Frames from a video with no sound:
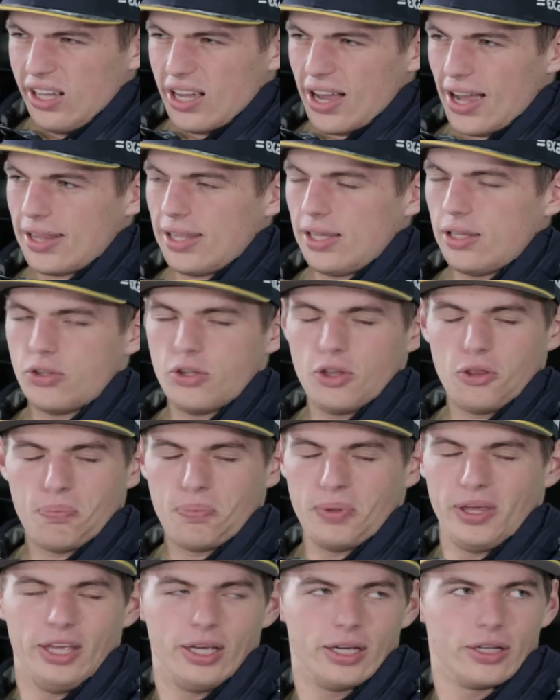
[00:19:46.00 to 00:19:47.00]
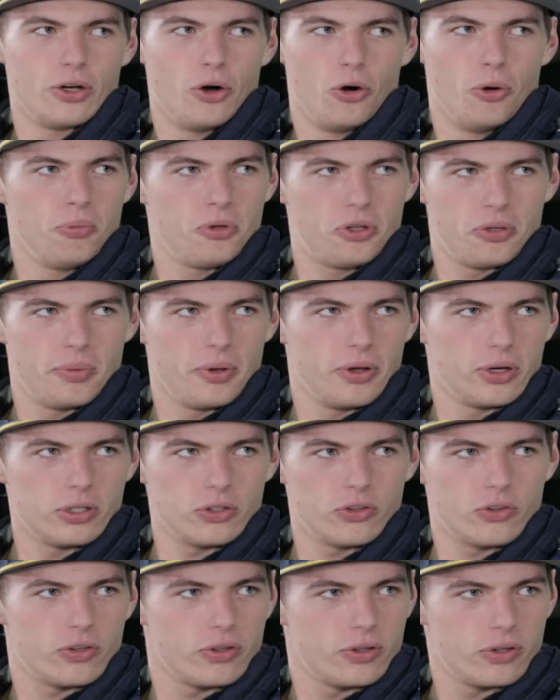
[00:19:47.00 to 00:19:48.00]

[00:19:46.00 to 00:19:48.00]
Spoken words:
I think it's just being at home, to be honest.